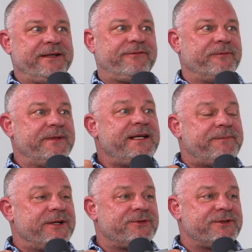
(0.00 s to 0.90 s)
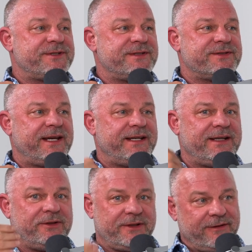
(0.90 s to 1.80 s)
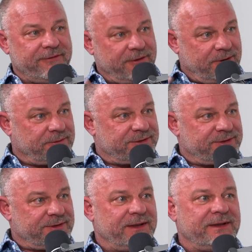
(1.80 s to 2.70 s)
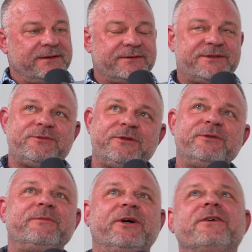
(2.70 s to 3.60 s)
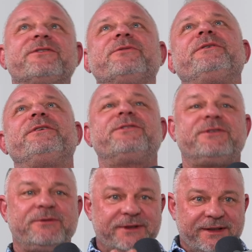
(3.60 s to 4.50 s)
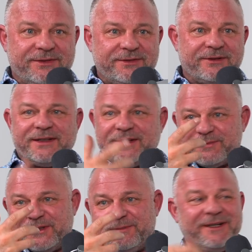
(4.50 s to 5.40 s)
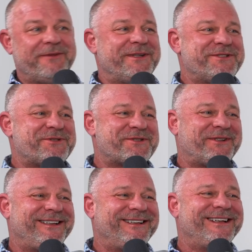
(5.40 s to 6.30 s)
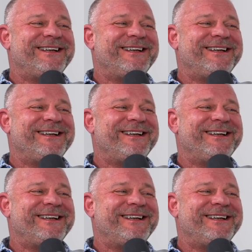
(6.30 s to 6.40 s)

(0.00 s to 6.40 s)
for me, Pinterest is looking for quotes. Oh, geez, what would a Marcus Aurelius do with this? Okay, that's me on Pinterest, right?